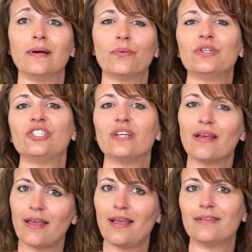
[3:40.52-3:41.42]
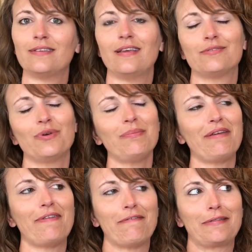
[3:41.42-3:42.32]
That's awesome. Is, is one of
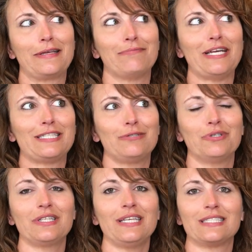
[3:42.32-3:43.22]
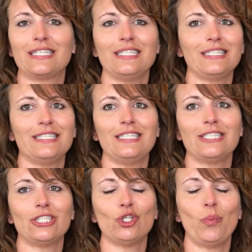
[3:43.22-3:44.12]
my favorite th- ways to work things. Kids can
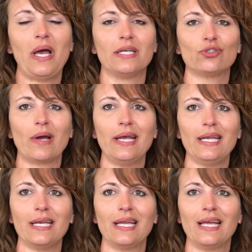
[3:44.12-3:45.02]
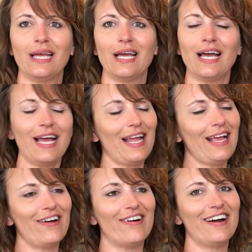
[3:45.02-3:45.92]
teach us so much, right? Right.
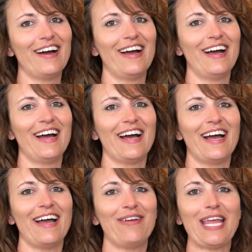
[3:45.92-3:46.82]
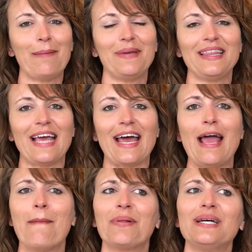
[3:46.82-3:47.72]
Oh. Right. We can't beat
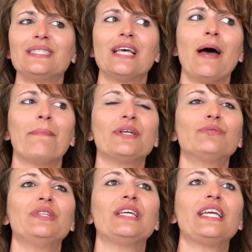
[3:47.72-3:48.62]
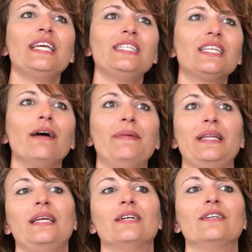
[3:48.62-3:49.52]
that. Plus, plus when the kids come
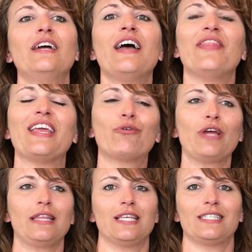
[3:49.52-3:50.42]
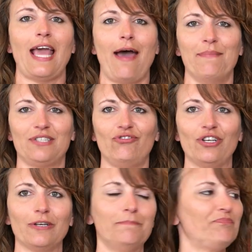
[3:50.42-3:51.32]
in here, they create this
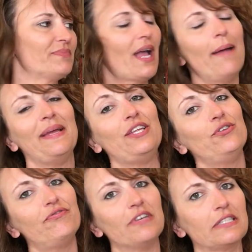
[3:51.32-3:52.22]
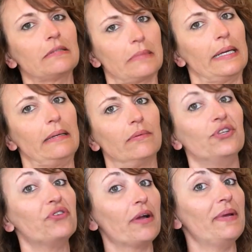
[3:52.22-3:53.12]
atmosphere. I mean, you felt it, right?
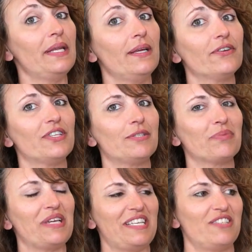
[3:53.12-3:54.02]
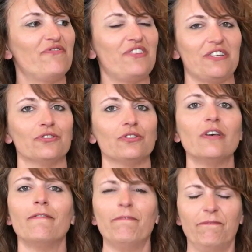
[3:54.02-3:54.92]
When you come in here, this place feels